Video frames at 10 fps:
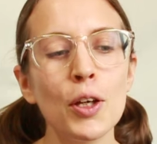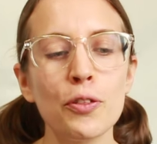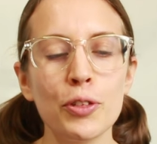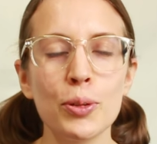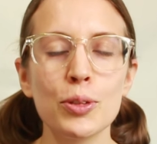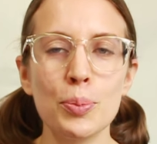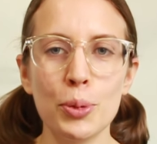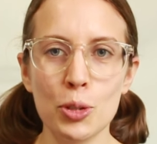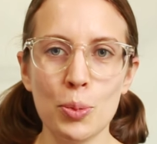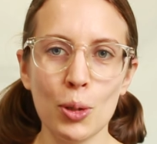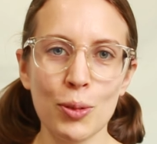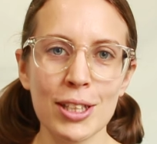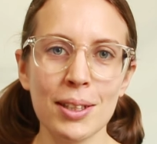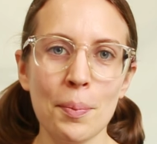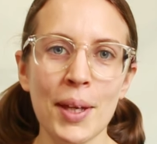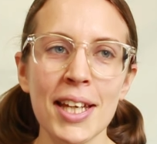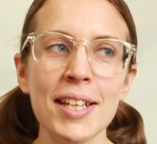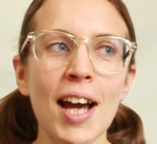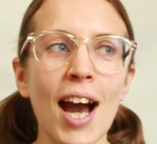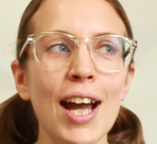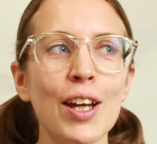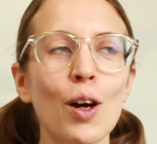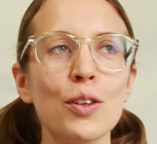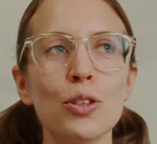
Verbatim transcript: fruit Buddha bowl recipe. I got